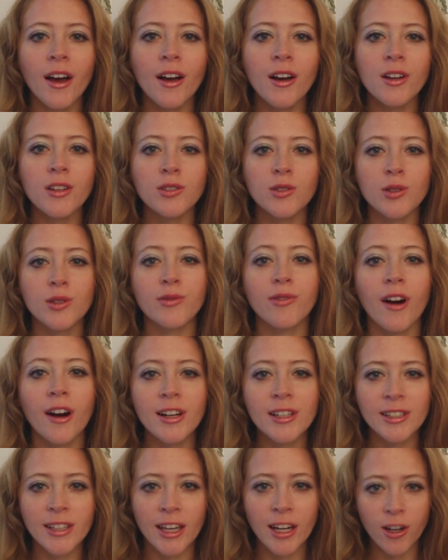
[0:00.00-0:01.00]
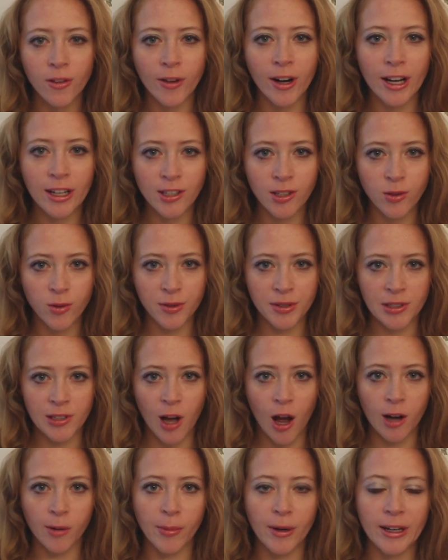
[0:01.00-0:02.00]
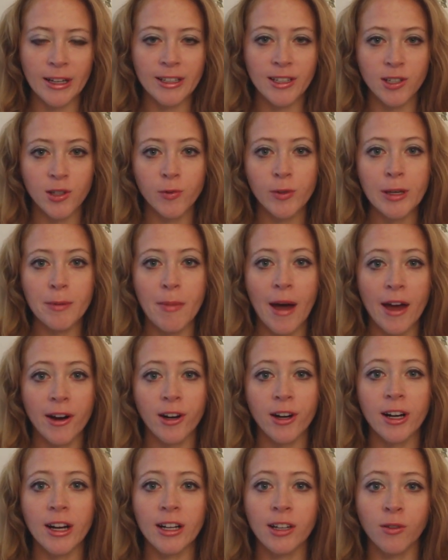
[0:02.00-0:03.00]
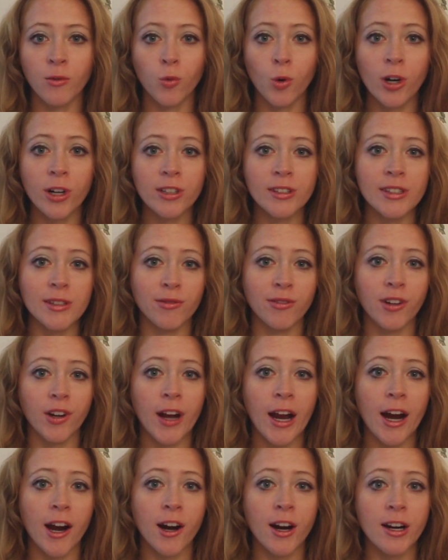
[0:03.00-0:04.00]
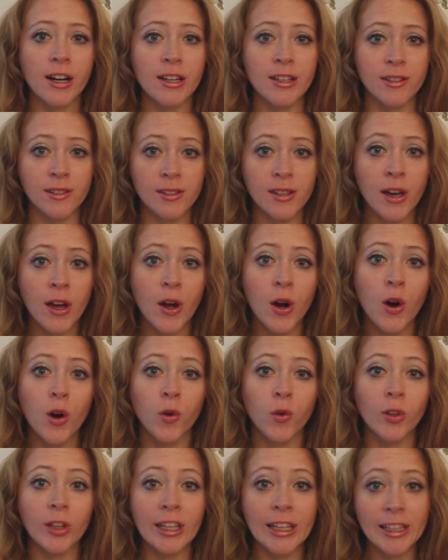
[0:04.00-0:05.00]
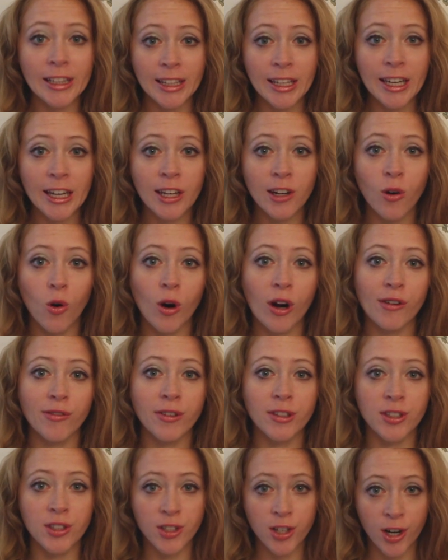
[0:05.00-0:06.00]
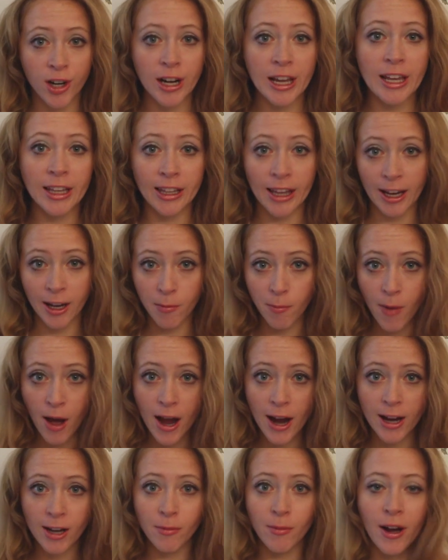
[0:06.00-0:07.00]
So as far as getting ready to do a sock bun, it doesn't really matter. It works if your hair is really clean or if it's dirty like mine.